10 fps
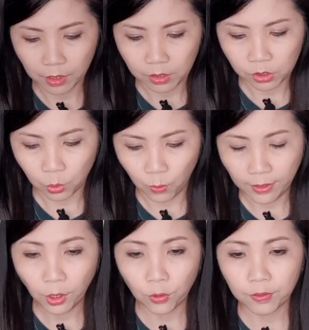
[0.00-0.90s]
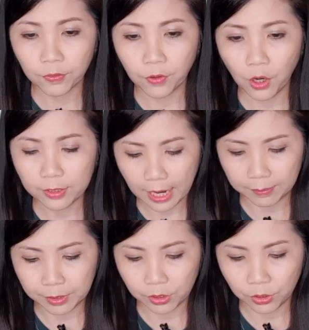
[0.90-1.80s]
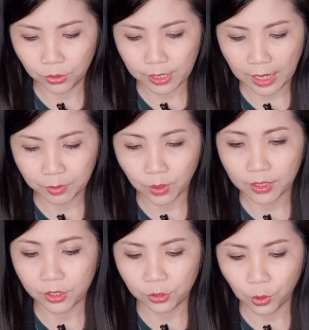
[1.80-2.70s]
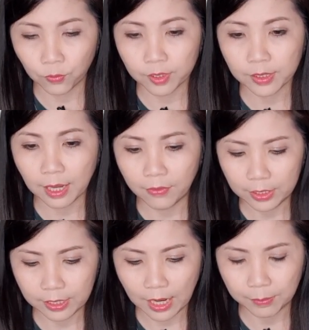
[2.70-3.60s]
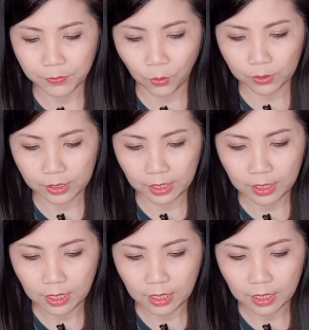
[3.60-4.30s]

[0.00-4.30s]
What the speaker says: So 1/4 times 2 times 22/7 times 14.